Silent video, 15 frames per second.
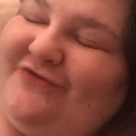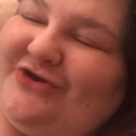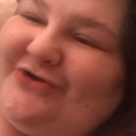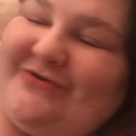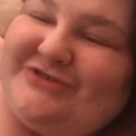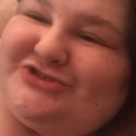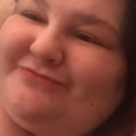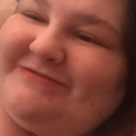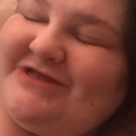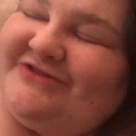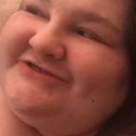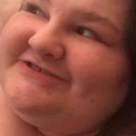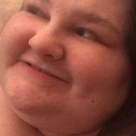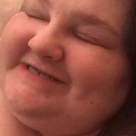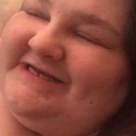You know, I should be out
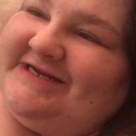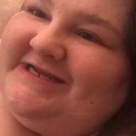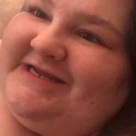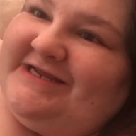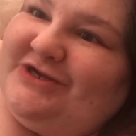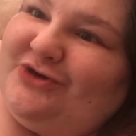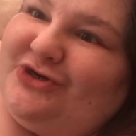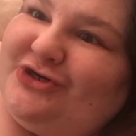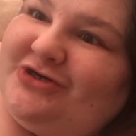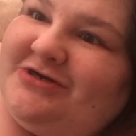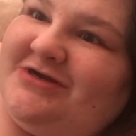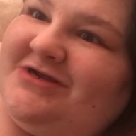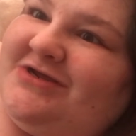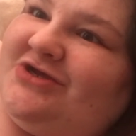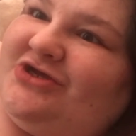there dating or,
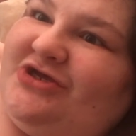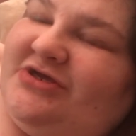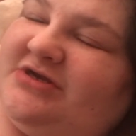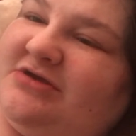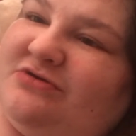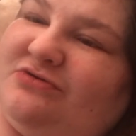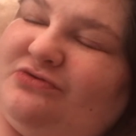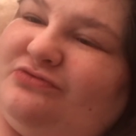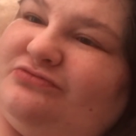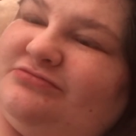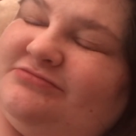you know,